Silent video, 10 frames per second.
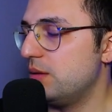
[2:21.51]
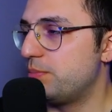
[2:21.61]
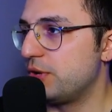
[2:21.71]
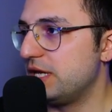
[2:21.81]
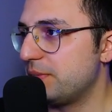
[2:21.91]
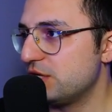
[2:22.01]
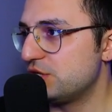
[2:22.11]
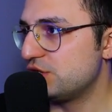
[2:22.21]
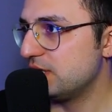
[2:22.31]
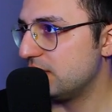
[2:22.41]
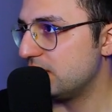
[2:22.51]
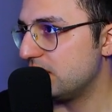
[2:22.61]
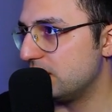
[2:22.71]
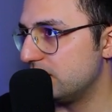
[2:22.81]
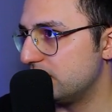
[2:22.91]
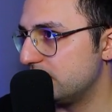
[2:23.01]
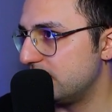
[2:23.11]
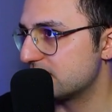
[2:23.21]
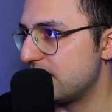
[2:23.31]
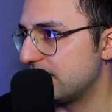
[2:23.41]
Pretty much
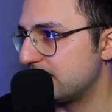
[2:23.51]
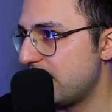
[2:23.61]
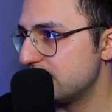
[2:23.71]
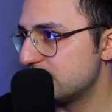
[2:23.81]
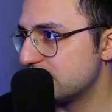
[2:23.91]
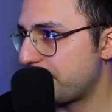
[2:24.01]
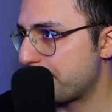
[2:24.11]
it's like that.